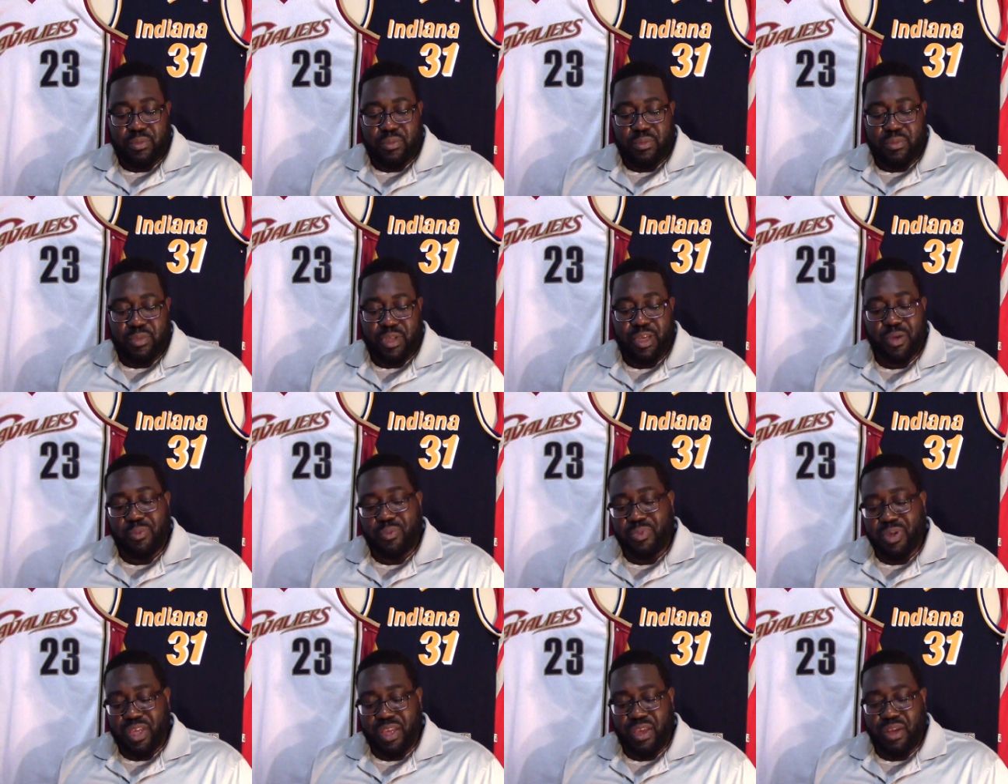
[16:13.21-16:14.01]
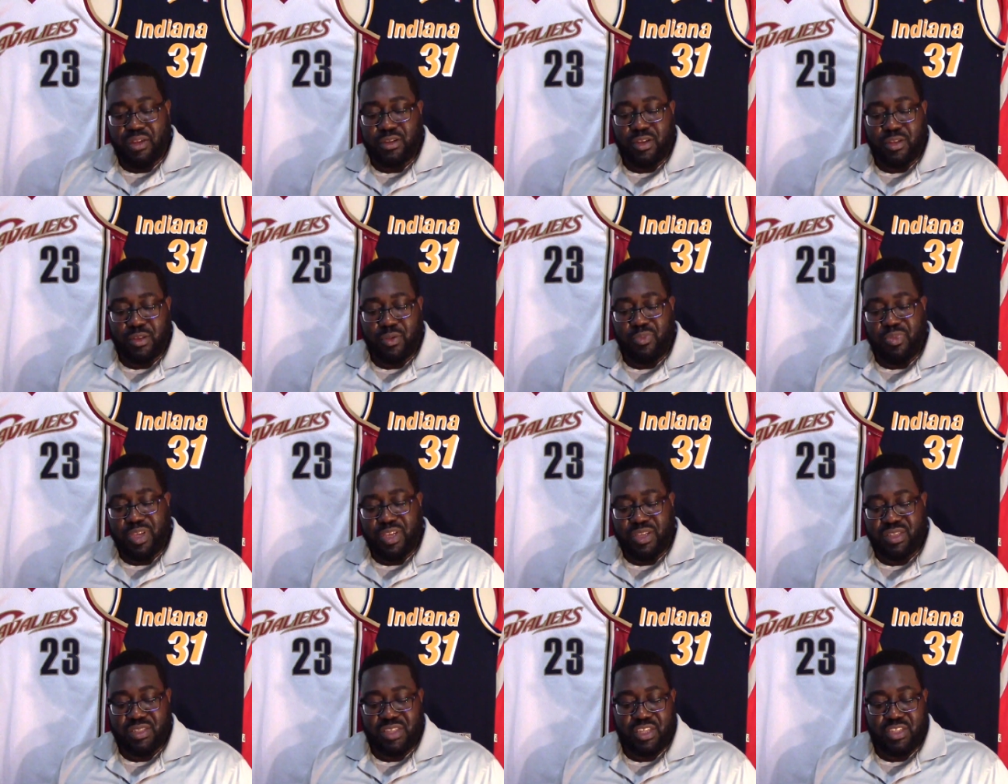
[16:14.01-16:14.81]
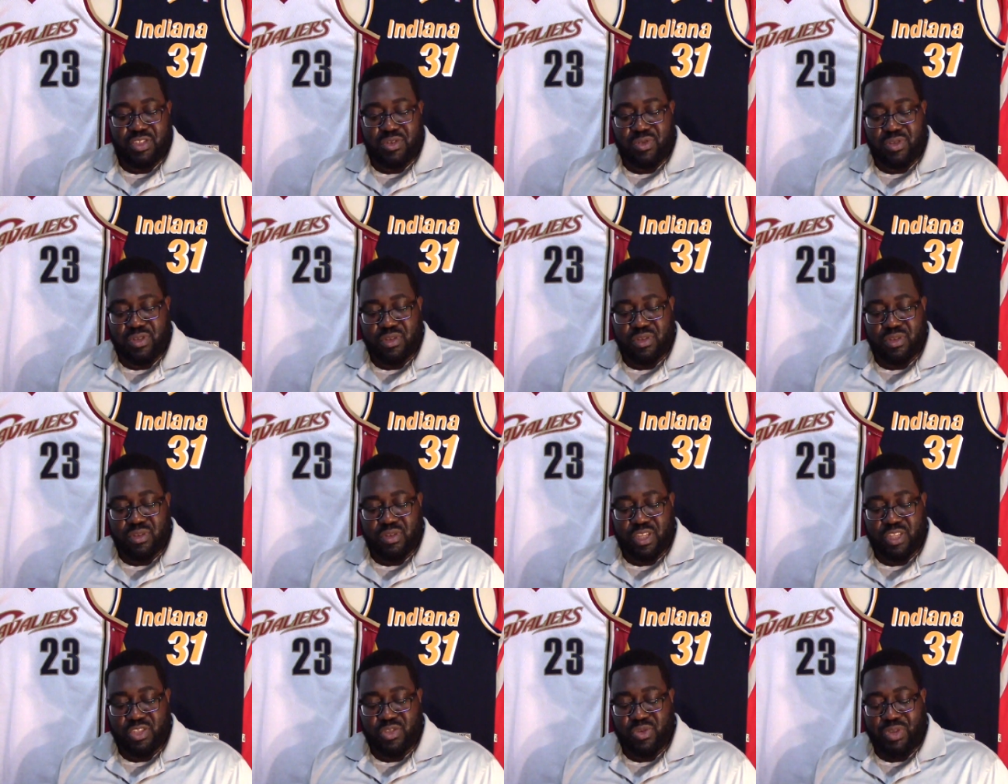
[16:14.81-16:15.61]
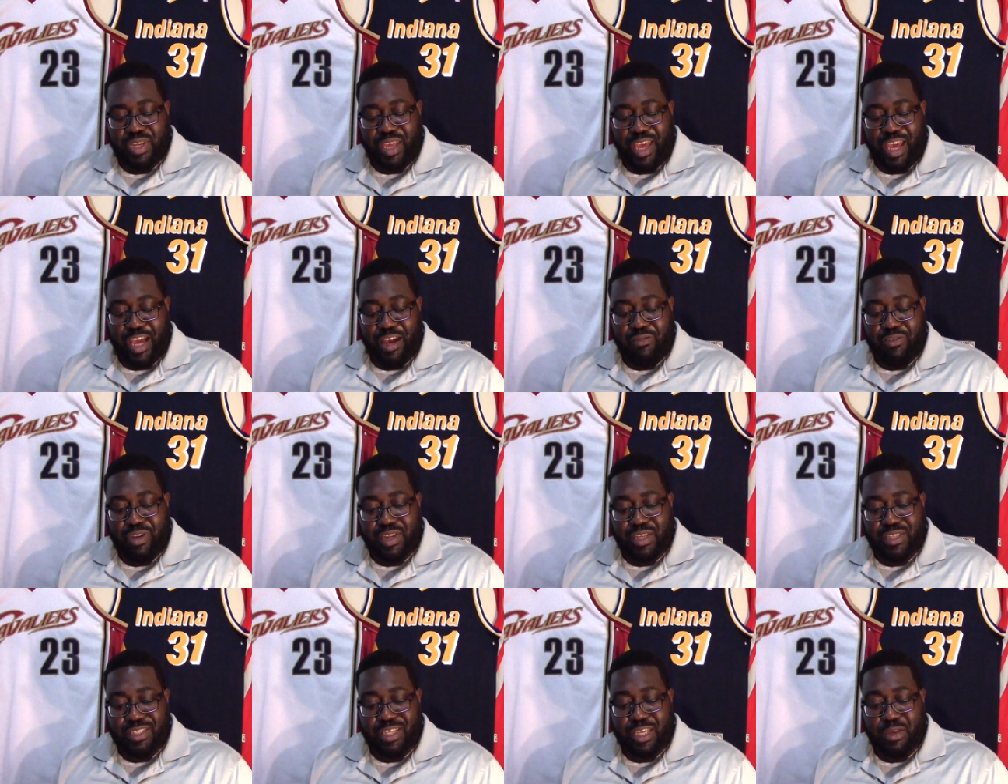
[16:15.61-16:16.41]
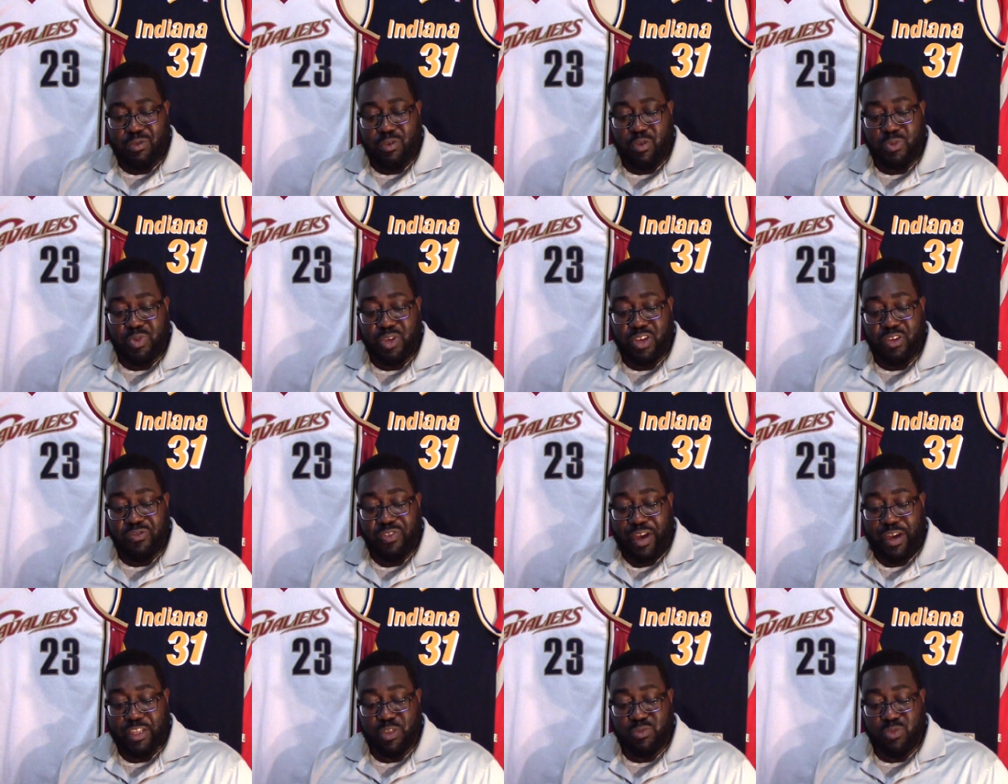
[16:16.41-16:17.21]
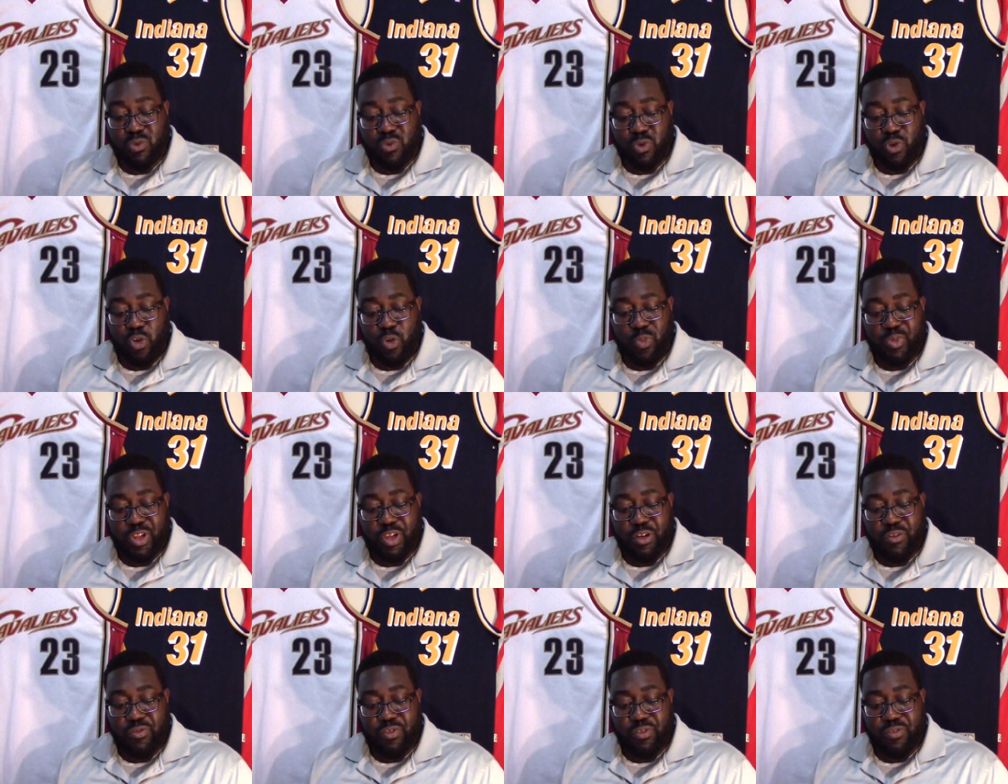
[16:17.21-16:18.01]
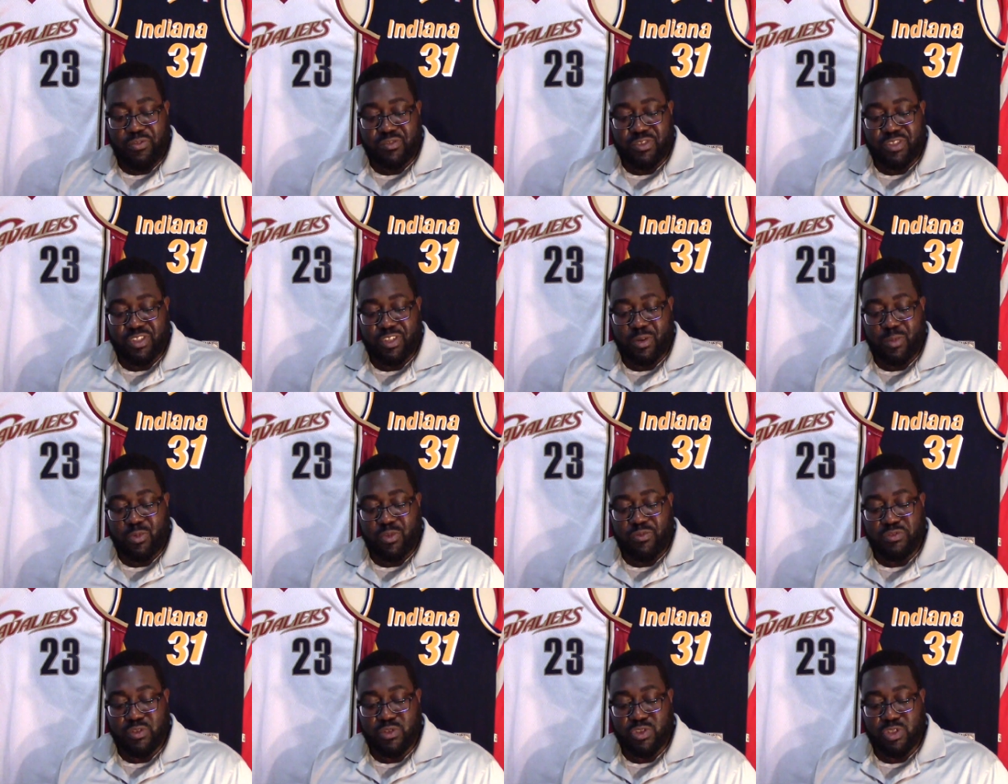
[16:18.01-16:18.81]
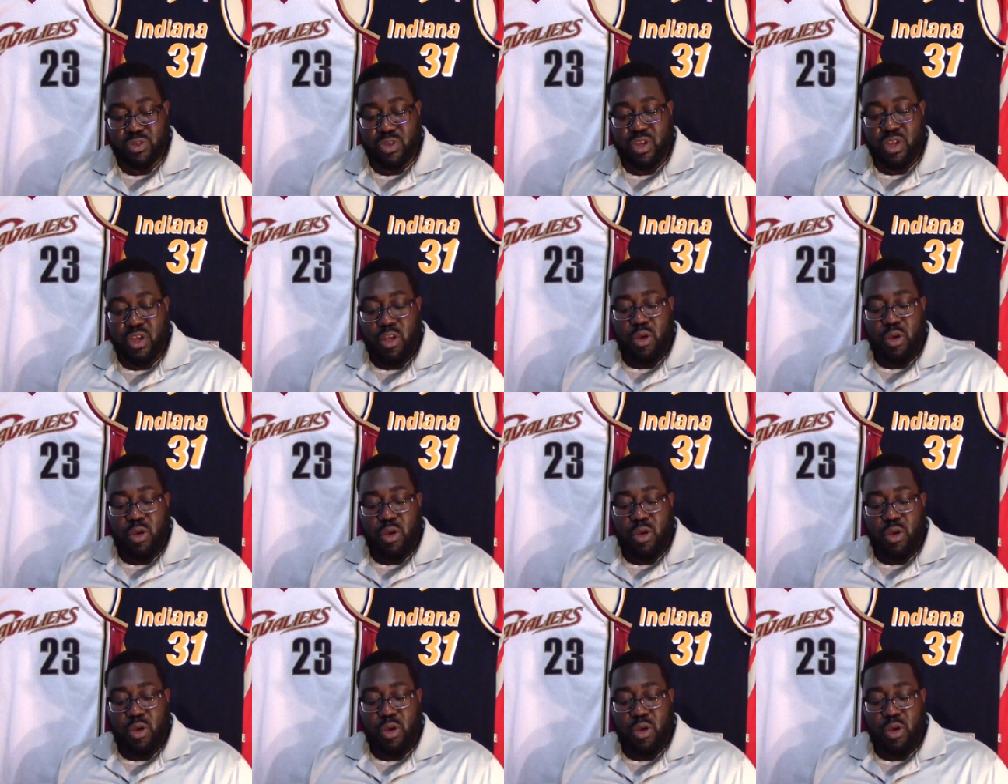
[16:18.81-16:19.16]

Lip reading: him being another piece that you can have on that team who will be a valuable role player for the foreseeable future.